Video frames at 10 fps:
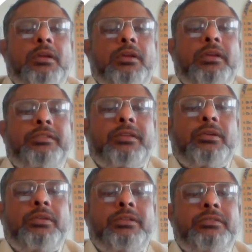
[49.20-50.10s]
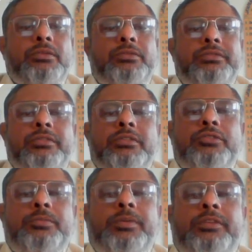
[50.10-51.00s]
SQL is used to
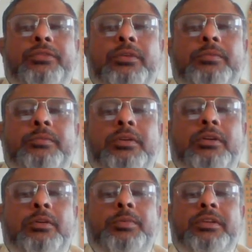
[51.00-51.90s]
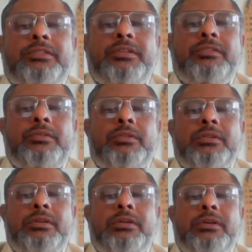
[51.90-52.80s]
perform operations on
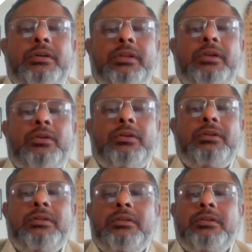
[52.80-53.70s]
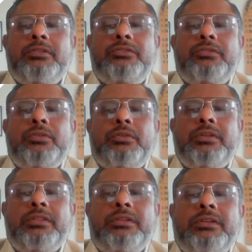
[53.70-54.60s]
the record stored
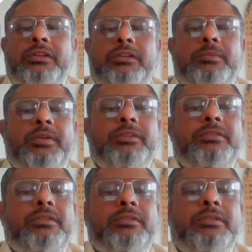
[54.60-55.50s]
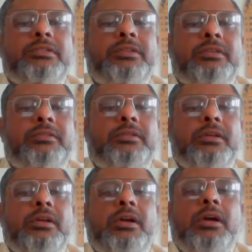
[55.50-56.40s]
in the database, such as
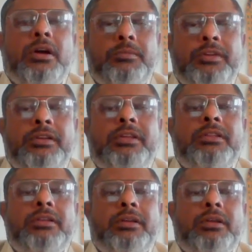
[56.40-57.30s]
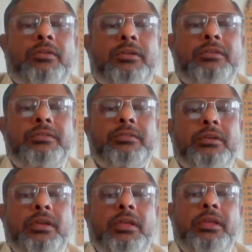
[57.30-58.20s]
updating the records,
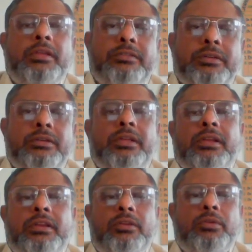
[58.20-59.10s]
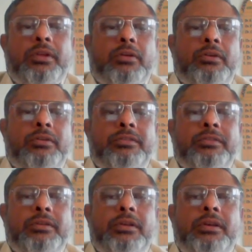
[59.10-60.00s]
inserting new records,
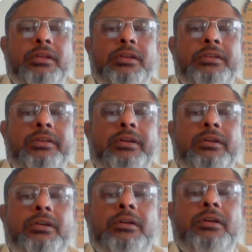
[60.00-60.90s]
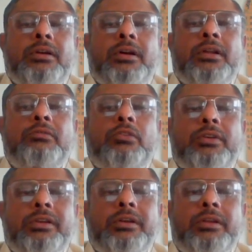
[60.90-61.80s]
deleting
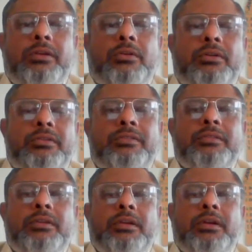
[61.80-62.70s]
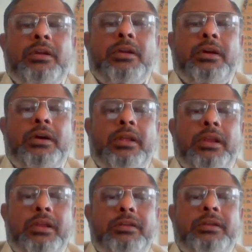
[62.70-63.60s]
unwanted records,
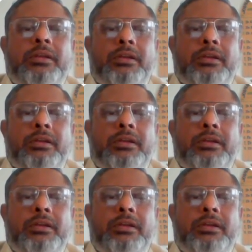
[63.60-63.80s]
creating